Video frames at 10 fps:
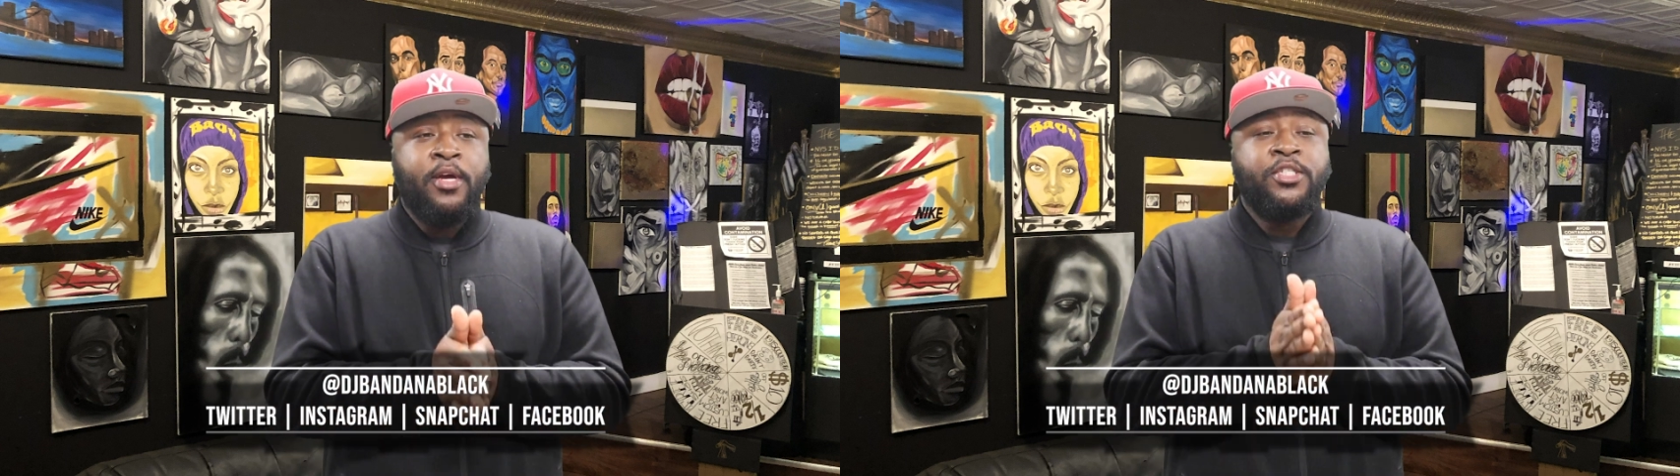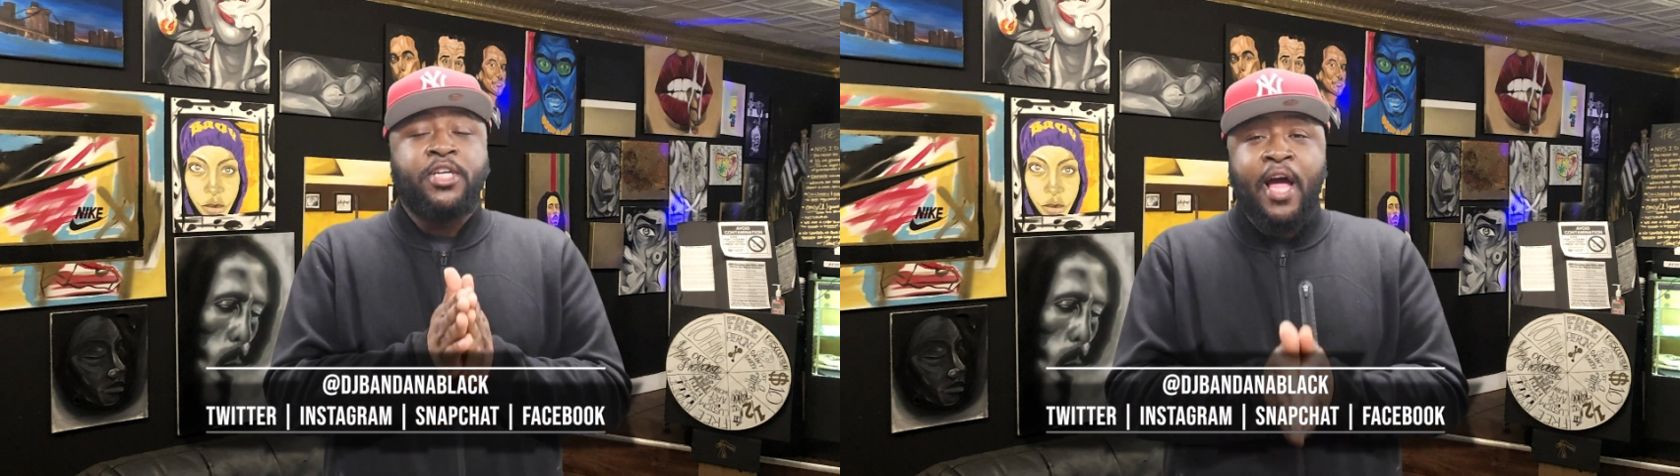
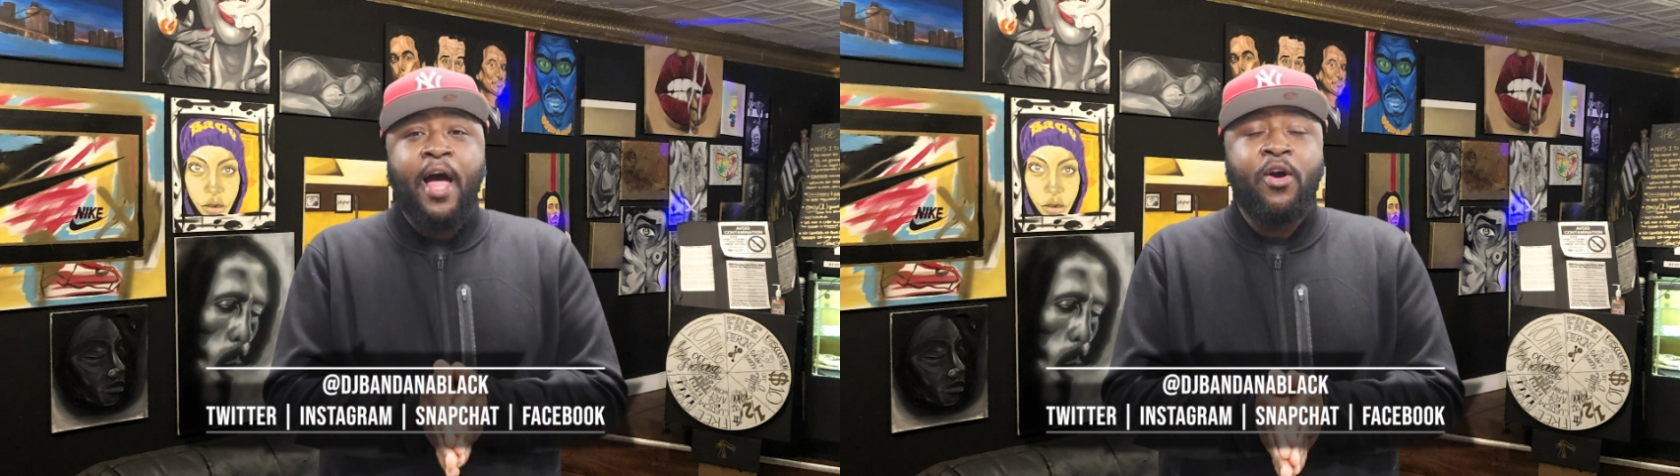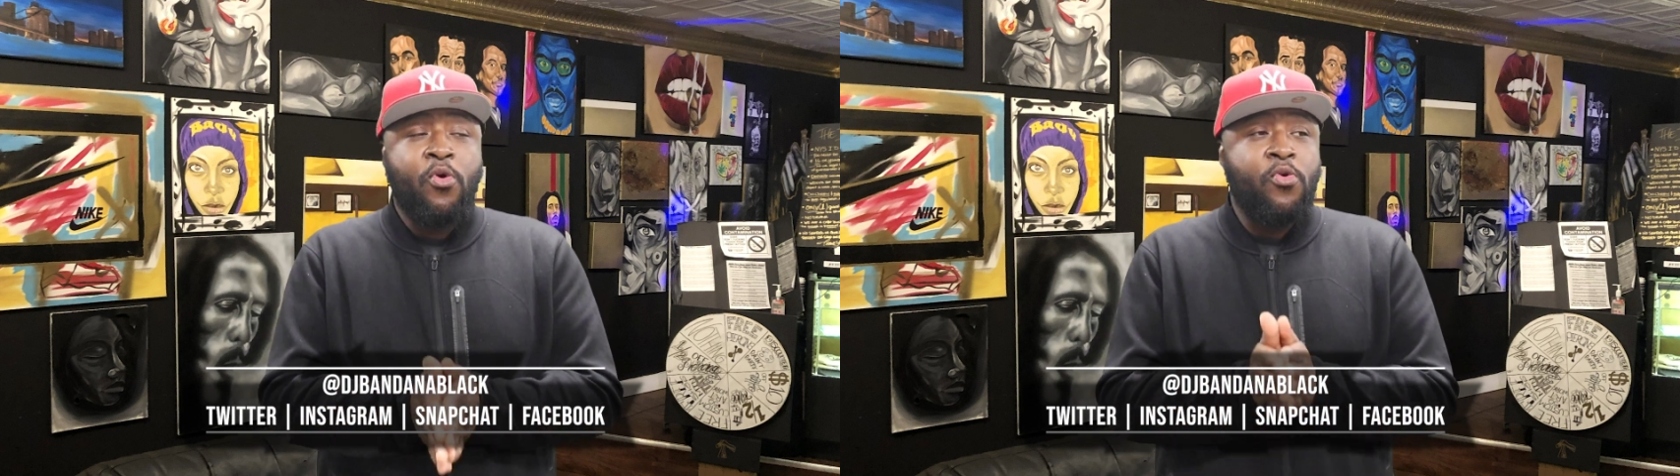
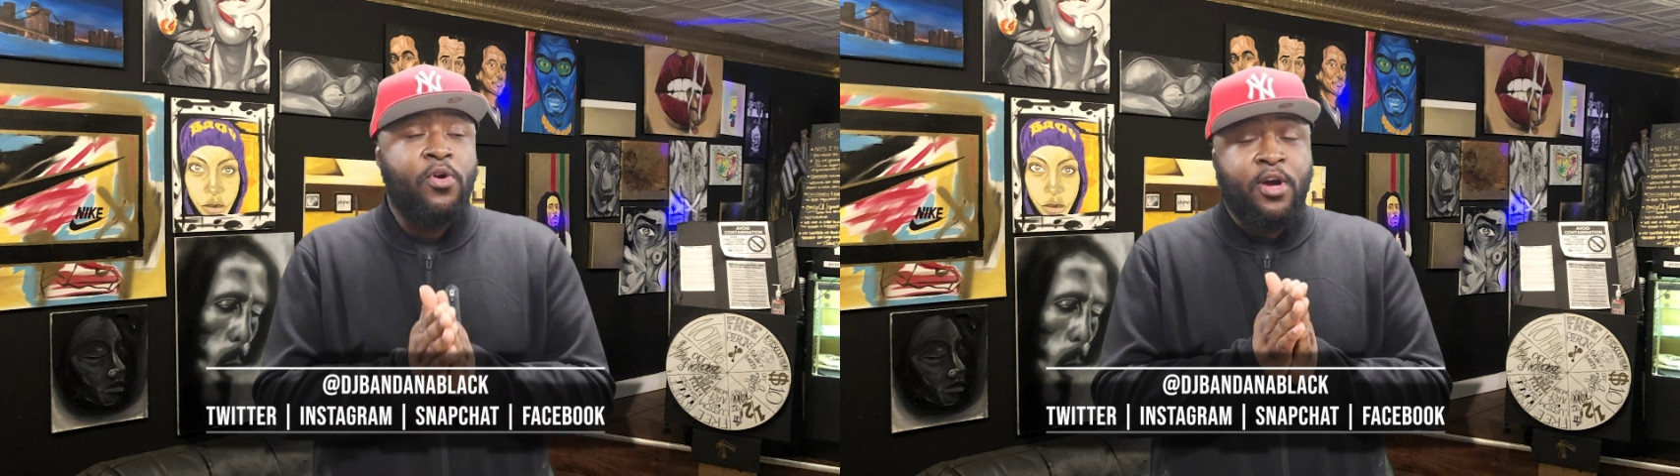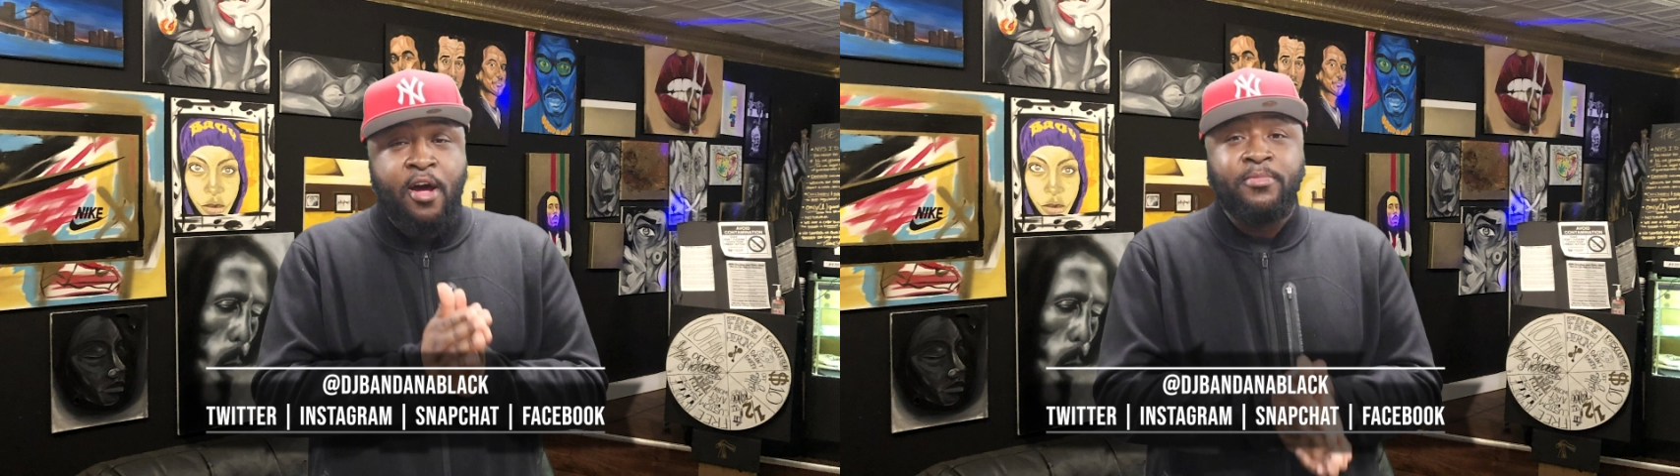
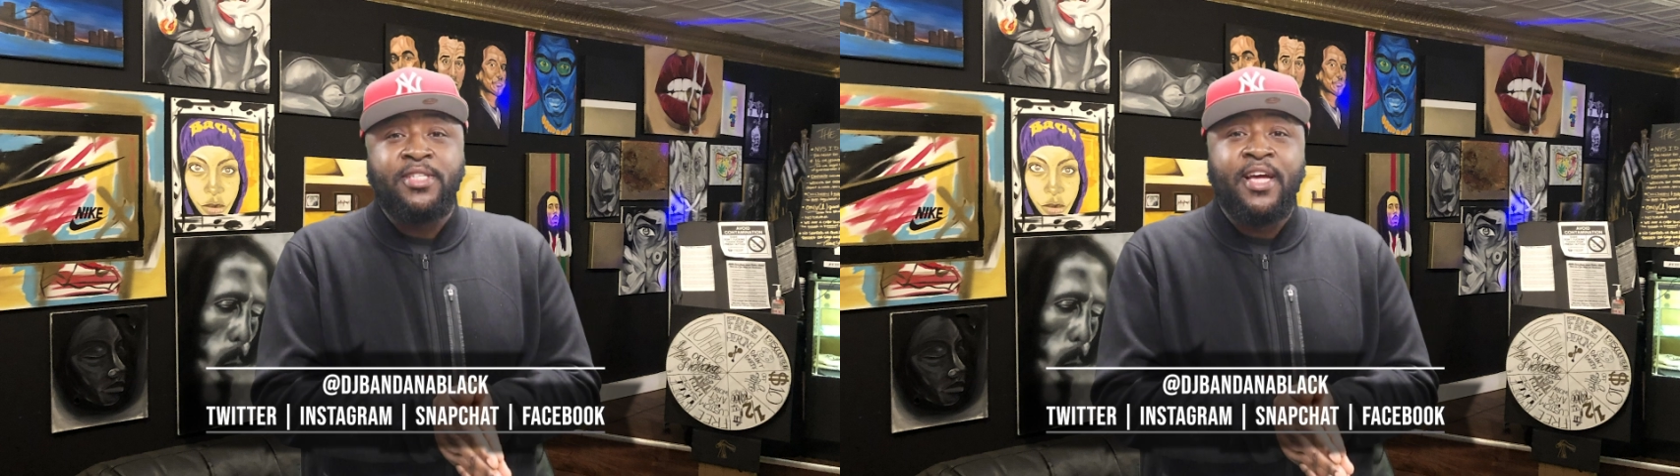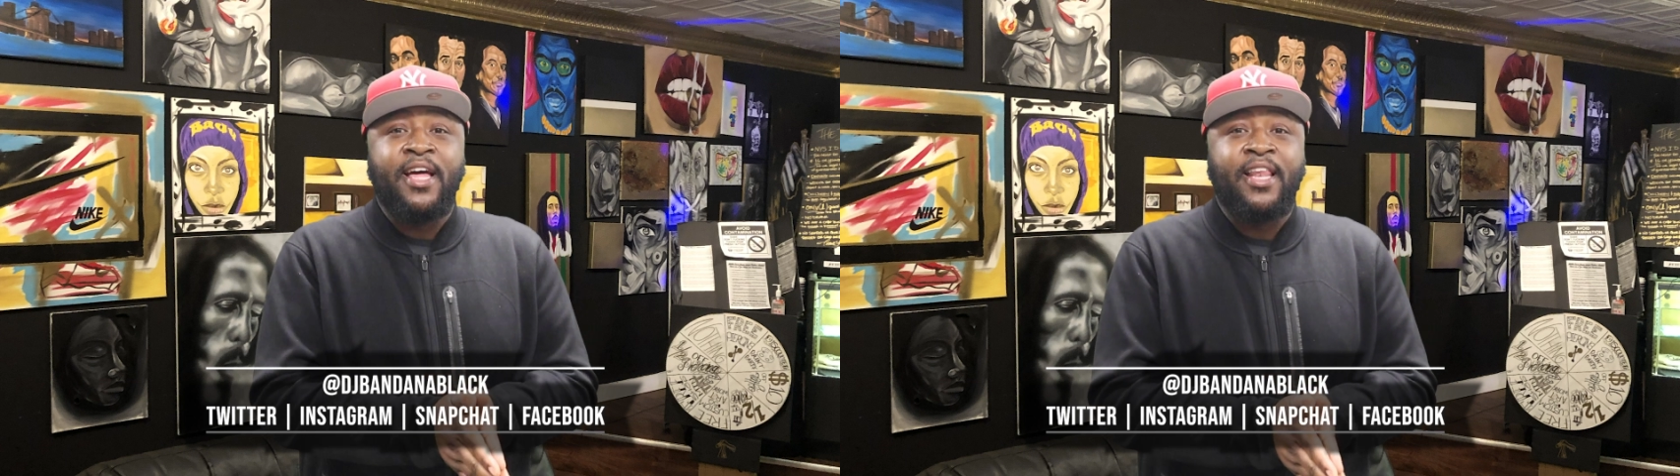Chicago comes
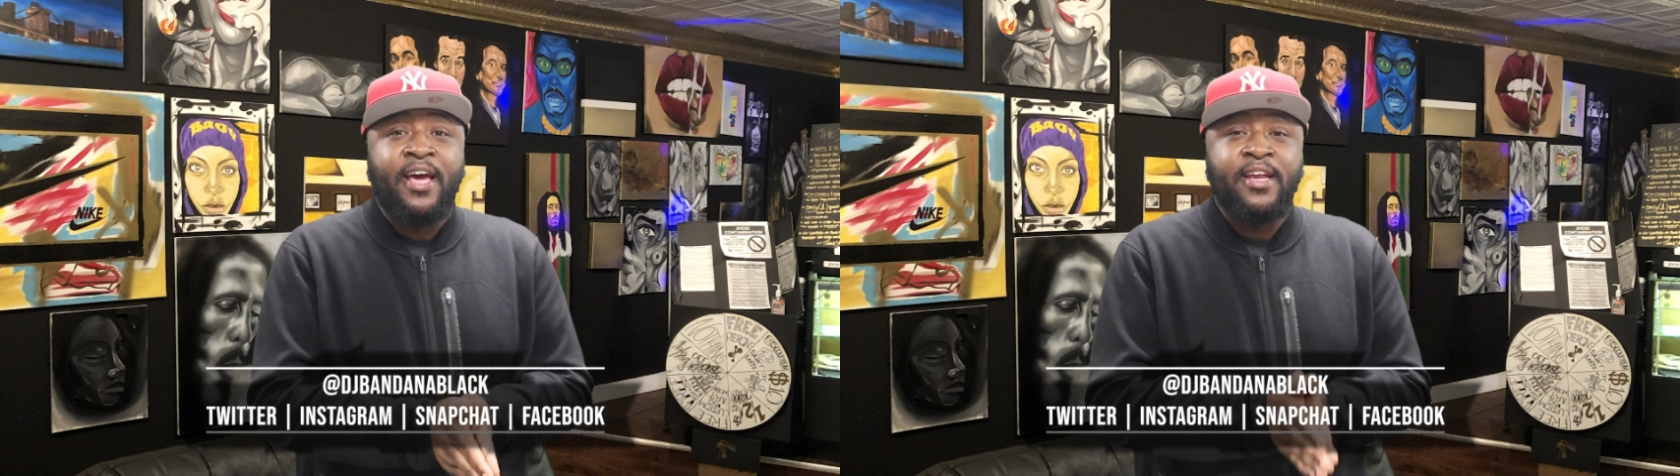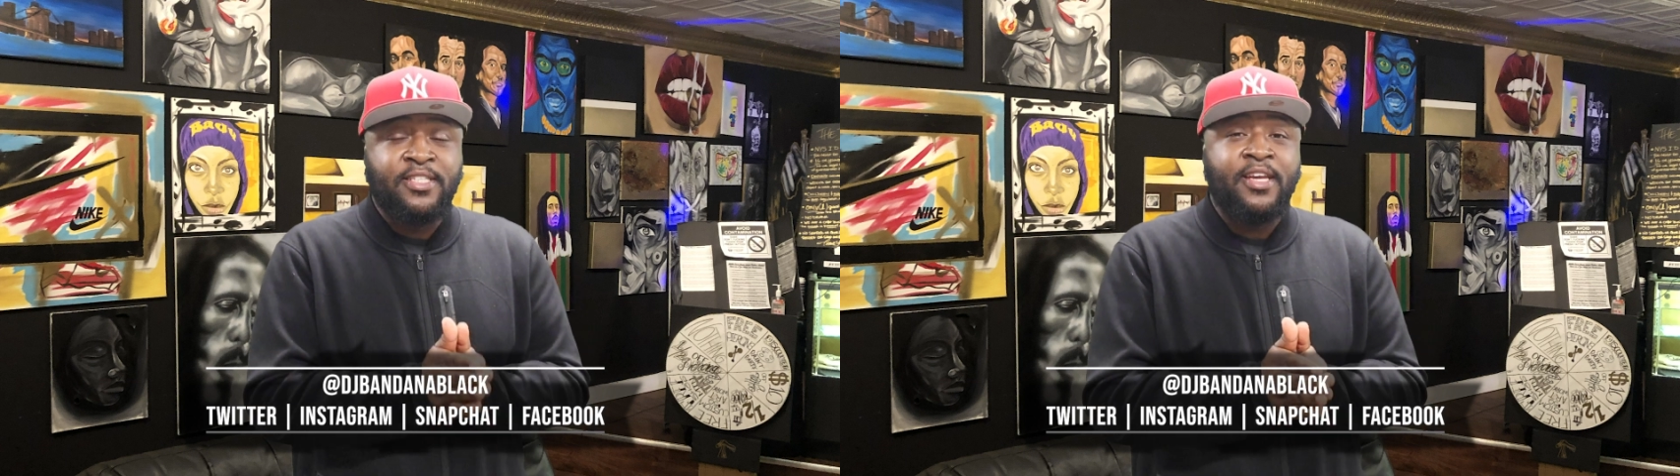to Atlanta and